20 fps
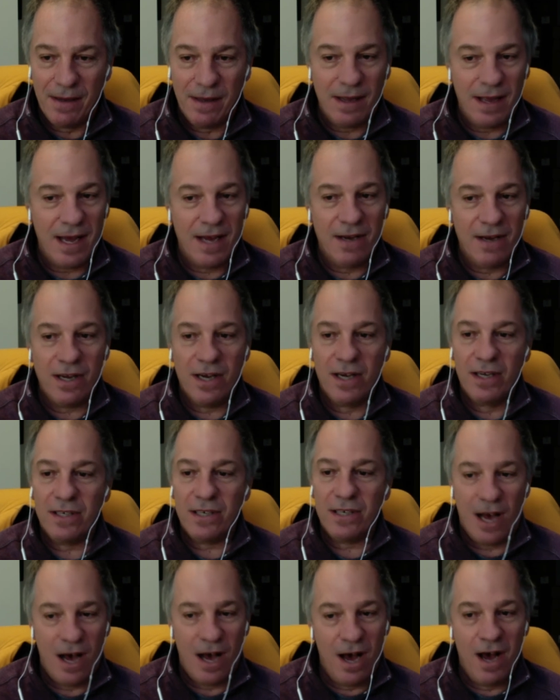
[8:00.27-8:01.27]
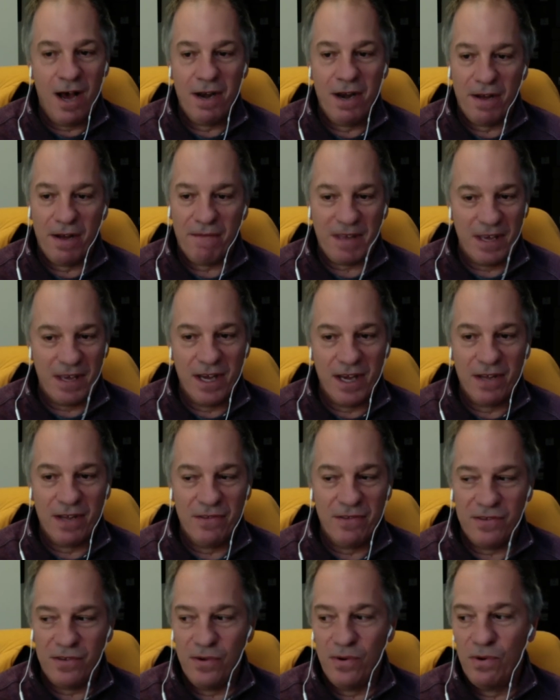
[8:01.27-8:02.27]
and a ton of
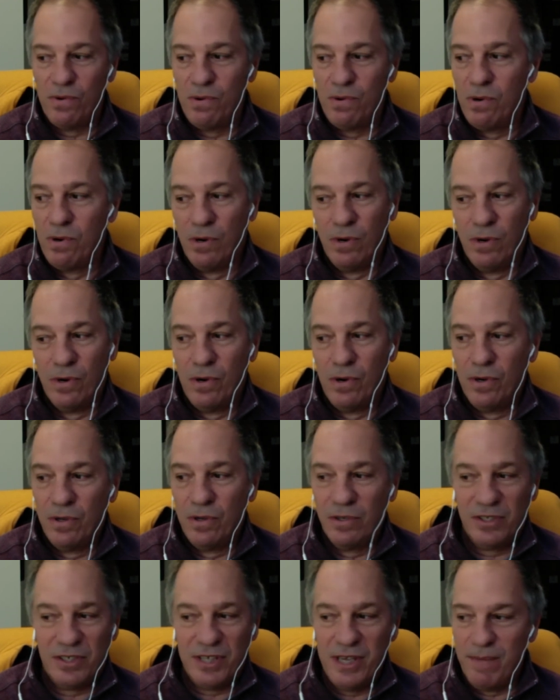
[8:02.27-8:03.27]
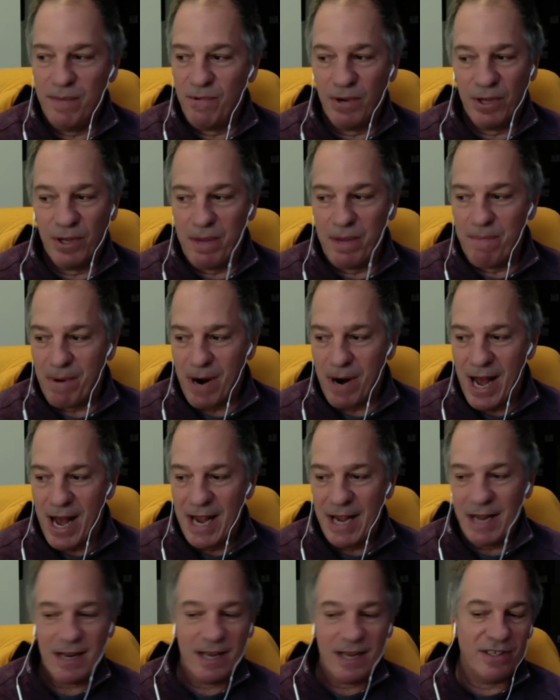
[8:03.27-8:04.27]
kids who seemed really
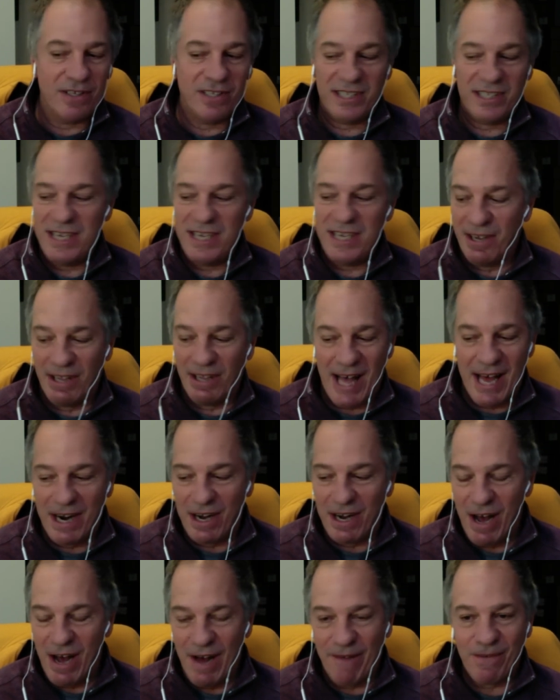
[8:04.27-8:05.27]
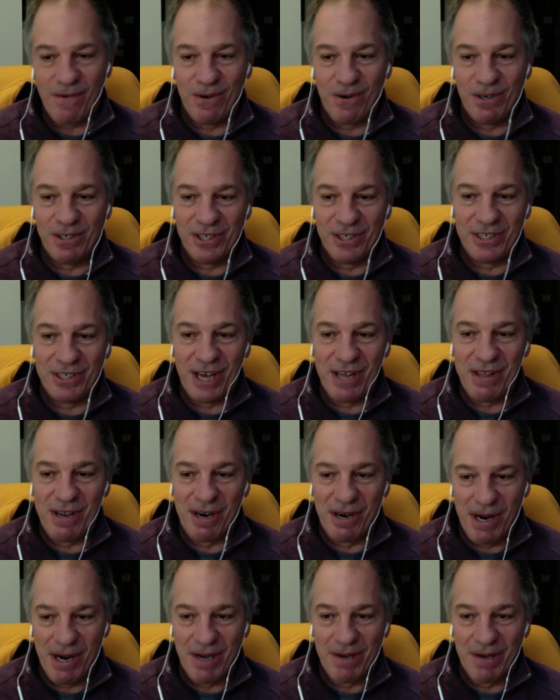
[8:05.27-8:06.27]
bright, had seen a lot of golf courses on
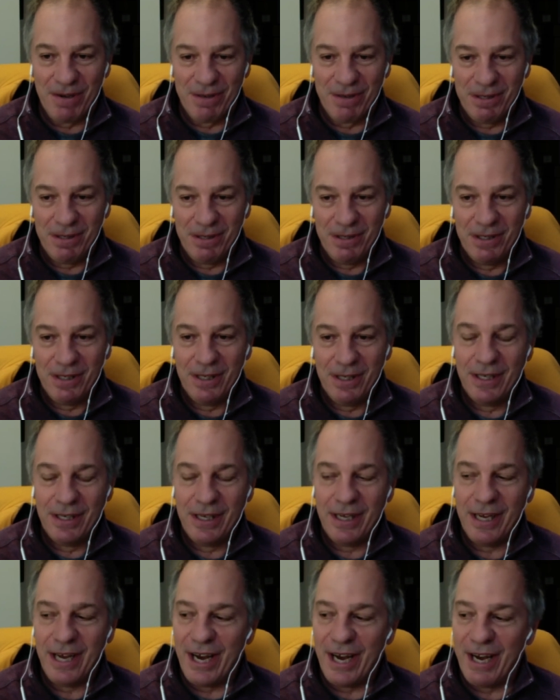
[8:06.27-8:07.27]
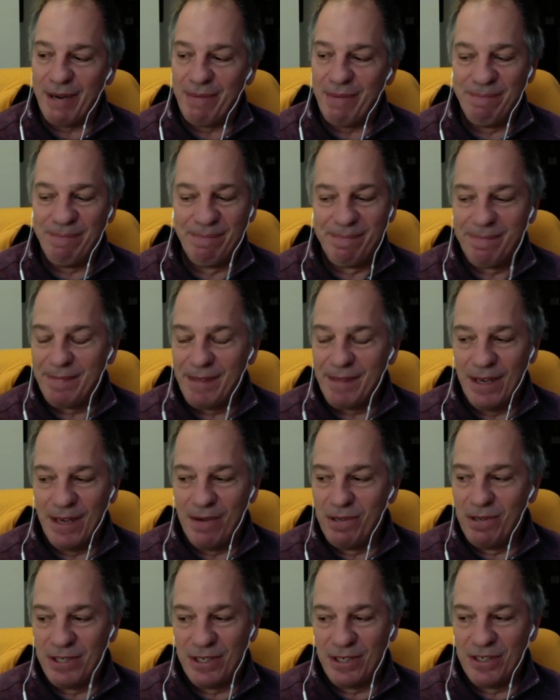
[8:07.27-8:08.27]
their own. It
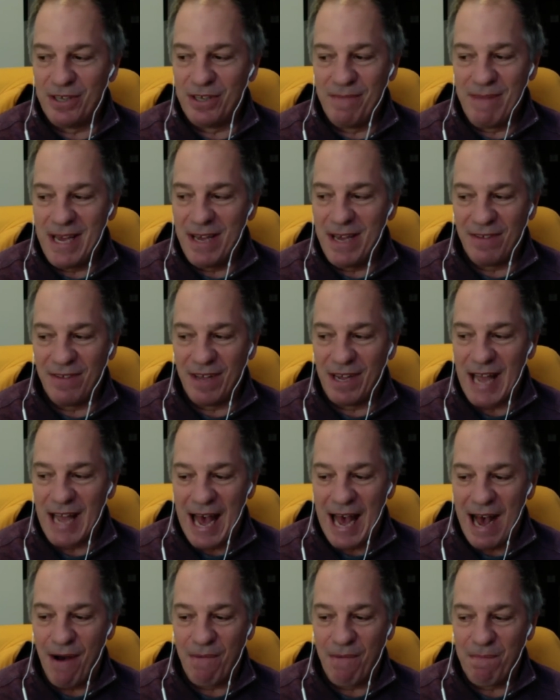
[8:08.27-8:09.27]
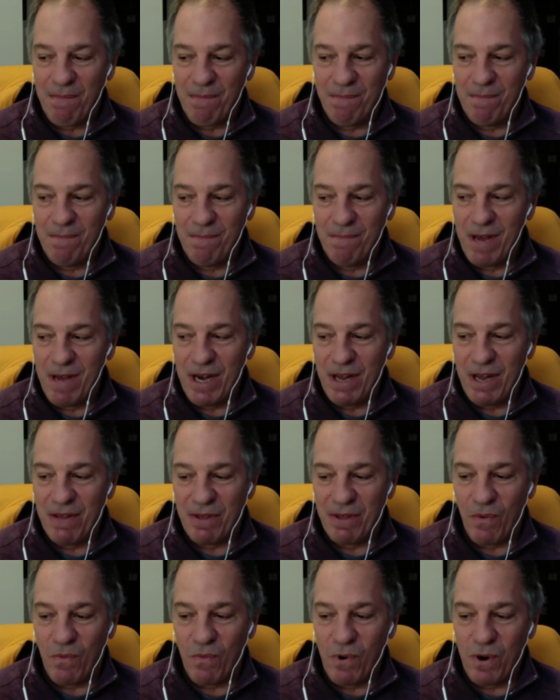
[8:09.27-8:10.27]
was just amazing how many
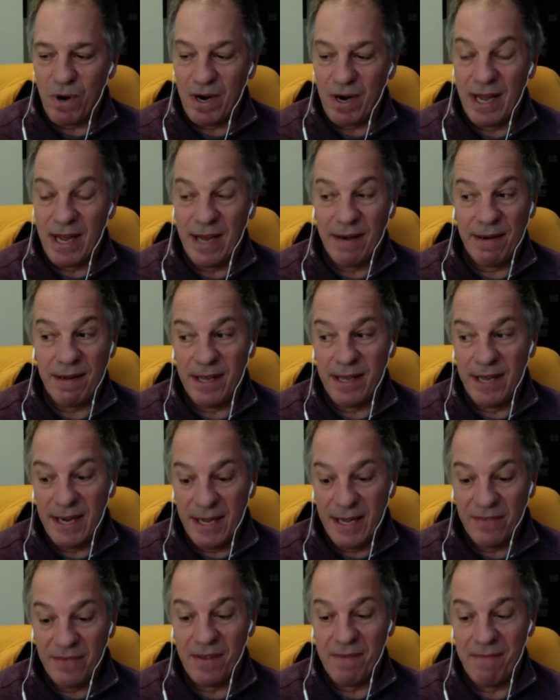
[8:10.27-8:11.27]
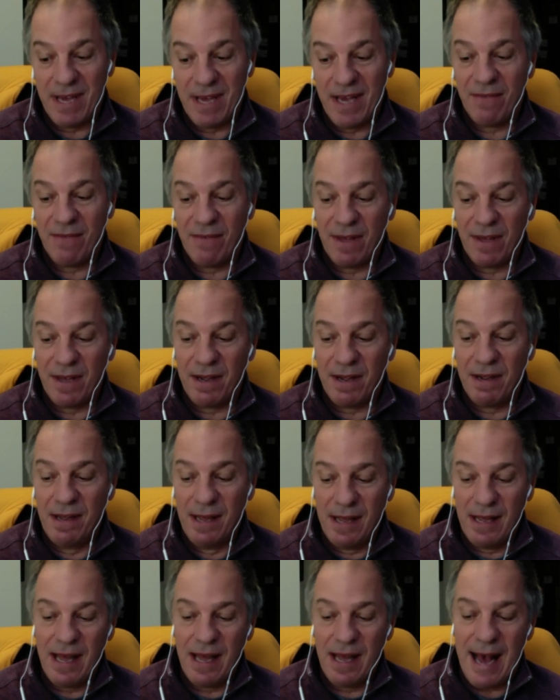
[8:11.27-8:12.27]
there were. And it is amazing
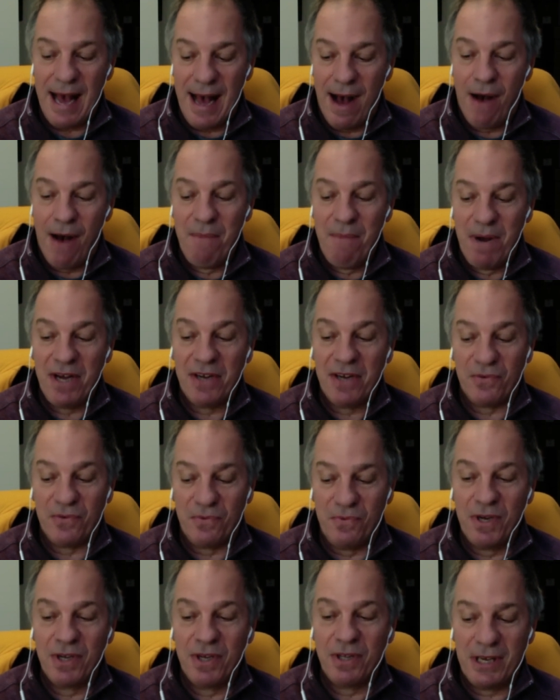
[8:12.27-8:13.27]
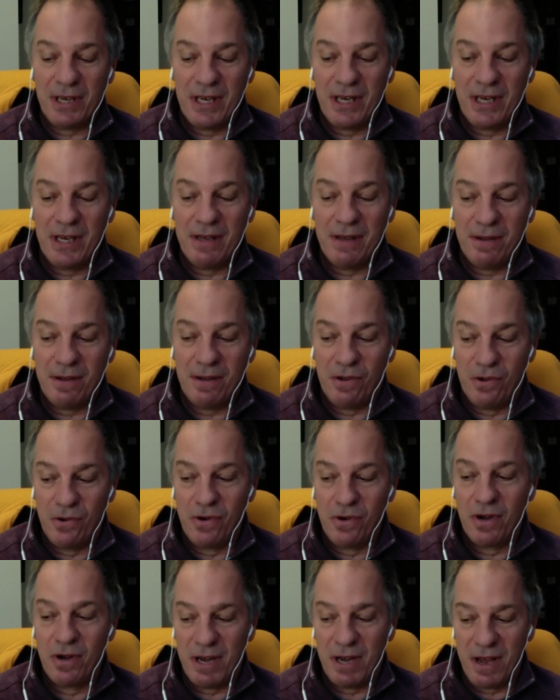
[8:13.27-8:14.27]
how much really
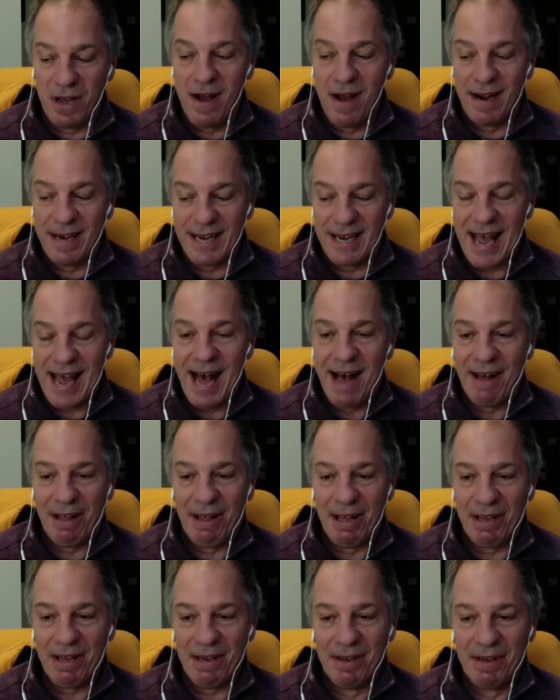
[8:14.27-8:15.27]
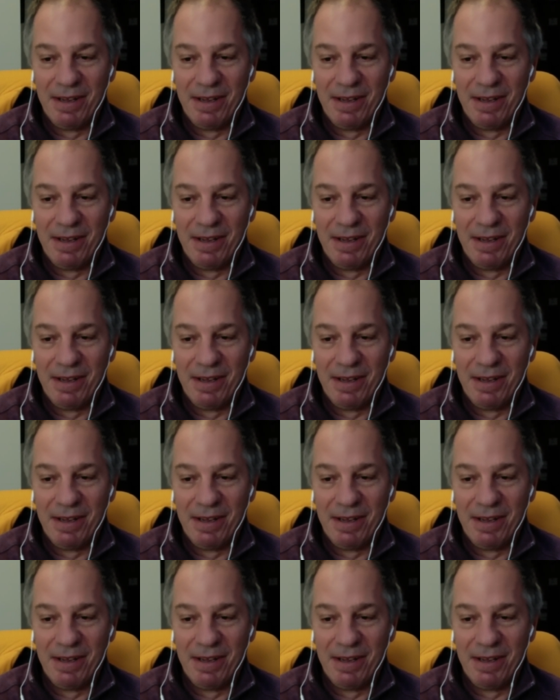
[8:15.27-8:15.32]
good young talent